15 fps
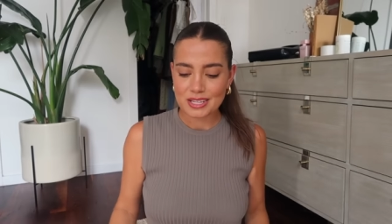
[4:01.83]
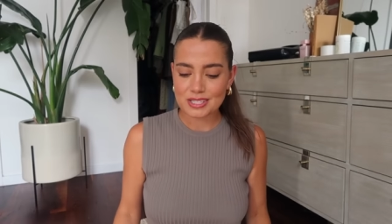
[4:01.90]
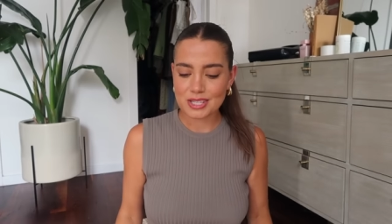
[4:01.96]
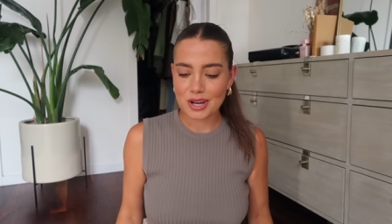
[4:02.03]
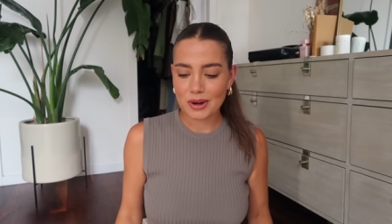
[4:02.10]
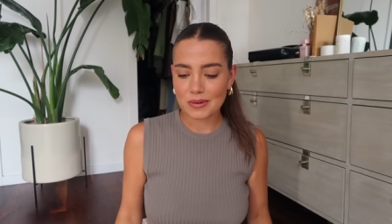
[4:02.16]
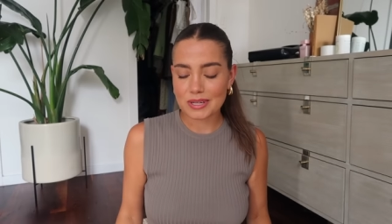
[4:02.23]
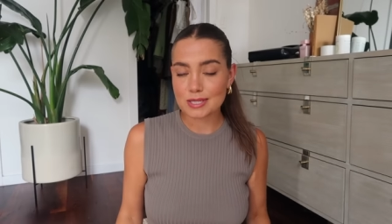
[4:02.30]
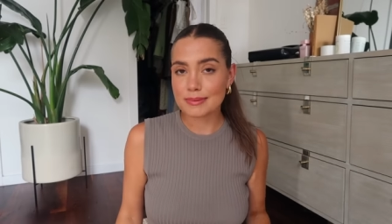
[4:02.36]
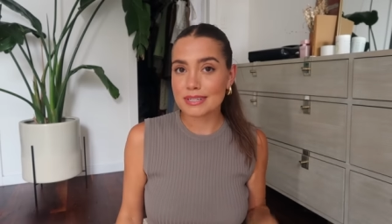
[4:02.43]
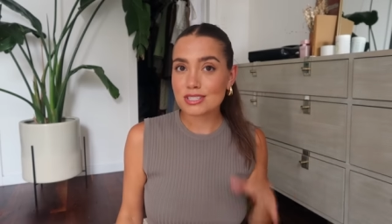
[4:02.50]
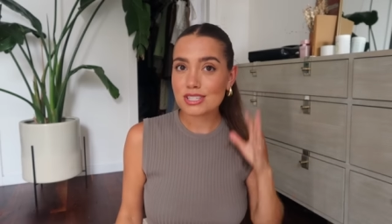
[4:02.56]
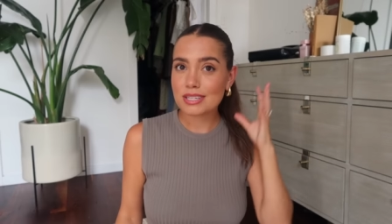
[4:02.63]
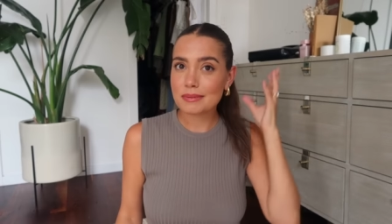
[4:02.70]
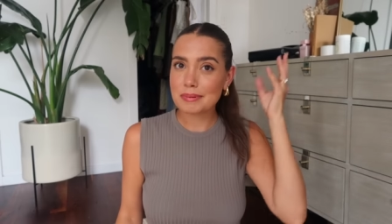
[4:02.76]
So
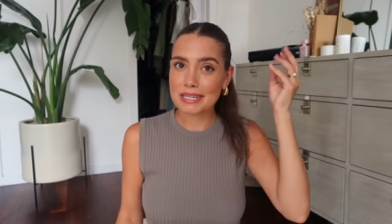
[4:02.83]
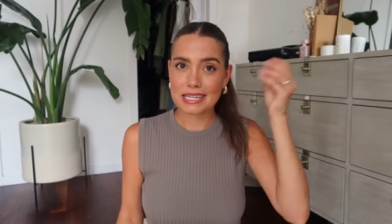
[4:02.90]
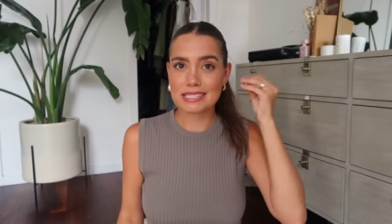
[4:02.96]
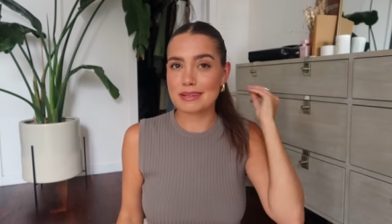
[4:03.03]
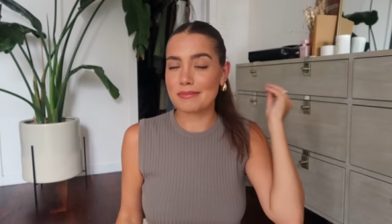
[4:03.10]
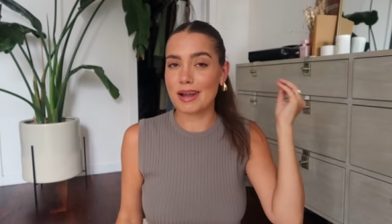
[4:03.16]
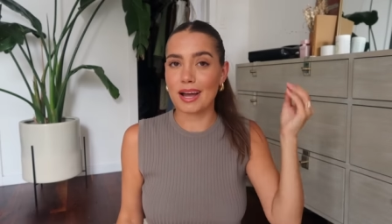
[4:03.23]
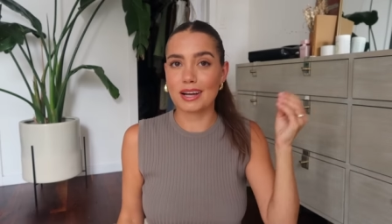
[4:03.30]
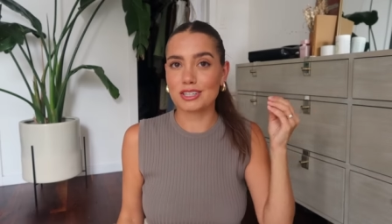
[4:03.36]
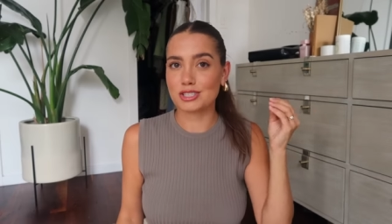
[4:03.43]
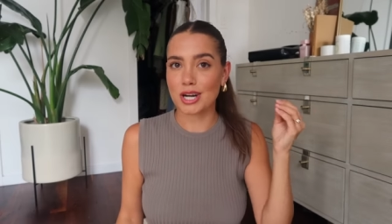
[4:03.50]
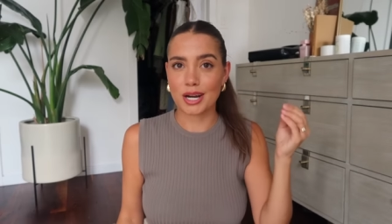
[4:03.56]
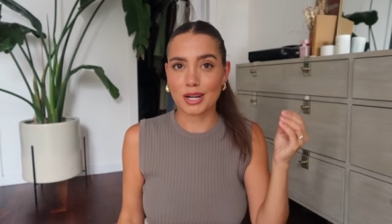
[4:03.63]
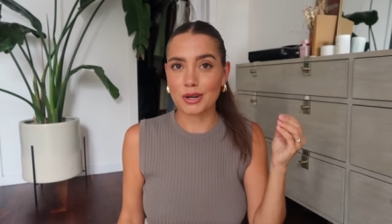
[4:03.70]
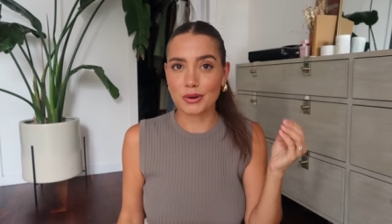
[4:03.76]
especially because I'm not
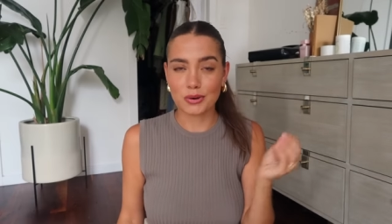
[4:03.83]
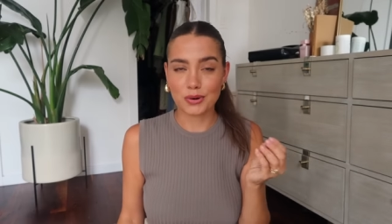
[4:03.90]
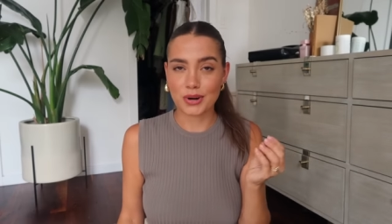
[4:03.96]
trying to go